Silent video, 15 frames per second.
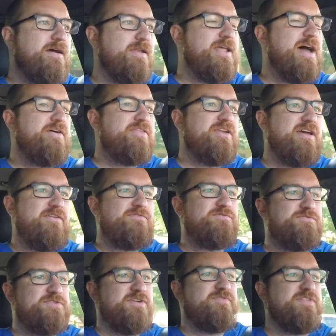now that
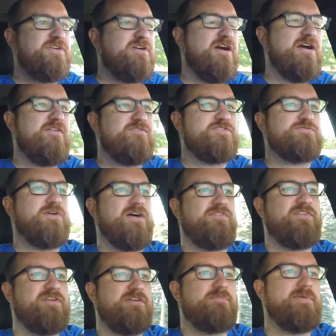I've driven the car for
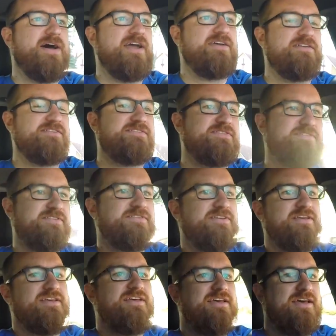1,200 miles,
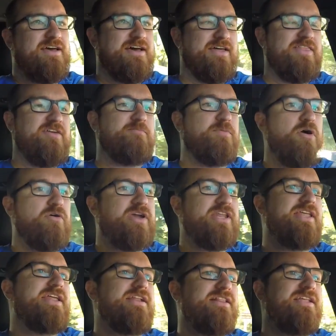they've
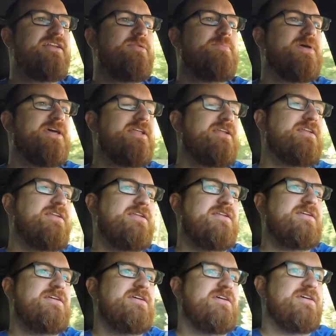broken in a little bit.
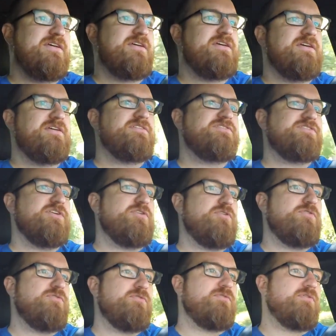
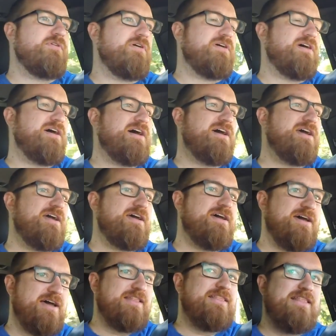So
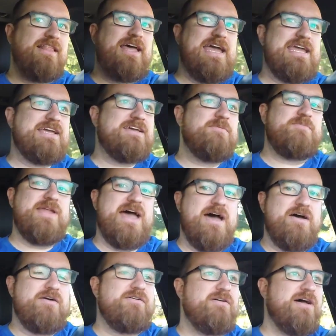I like them
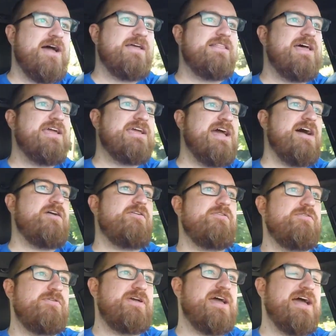now. I like
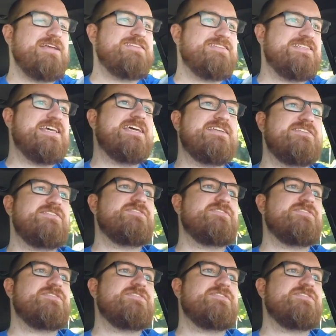how I sit.